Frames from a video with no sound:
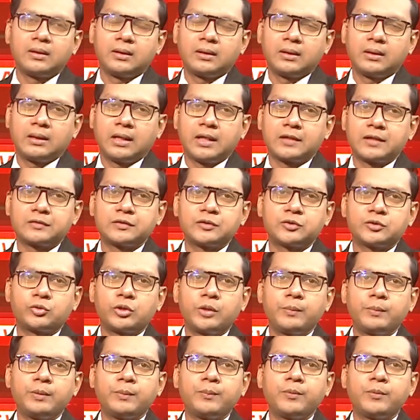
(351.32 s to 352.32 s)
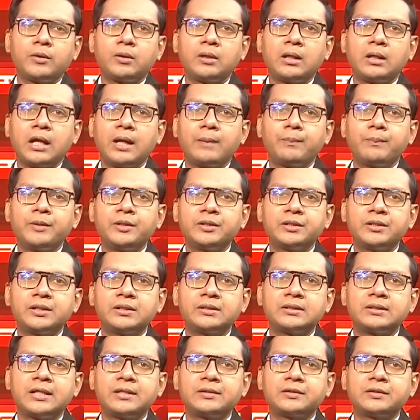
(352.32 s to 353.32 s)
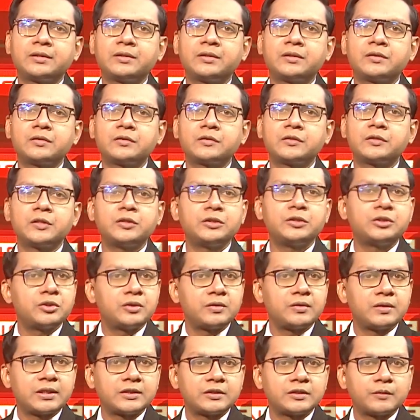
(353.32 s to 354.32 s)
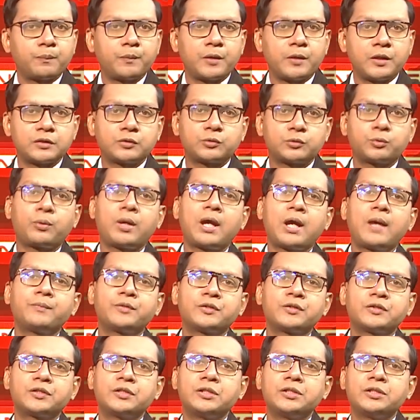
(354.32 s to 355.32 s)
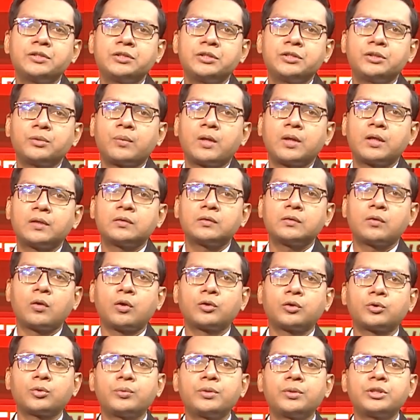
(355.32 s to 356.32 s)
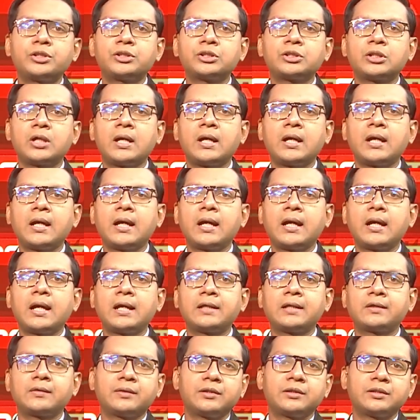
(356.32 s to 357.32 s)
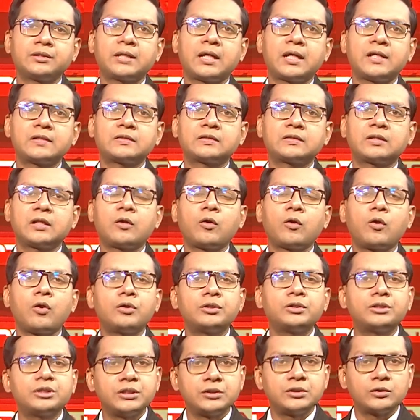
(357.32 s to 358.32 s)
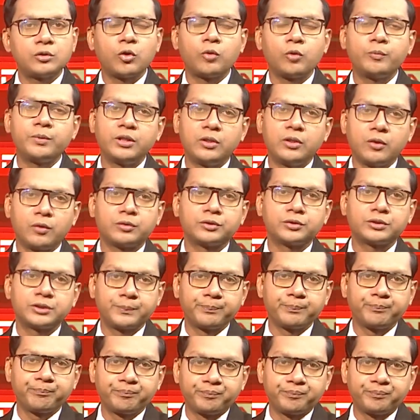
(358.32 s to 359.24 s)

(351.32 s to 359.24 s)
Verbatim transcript: At least three people have been killed and 10 others injured as a bus rammed a CNG-run auto rickshaw at Shasta Gonj in Hobigonj.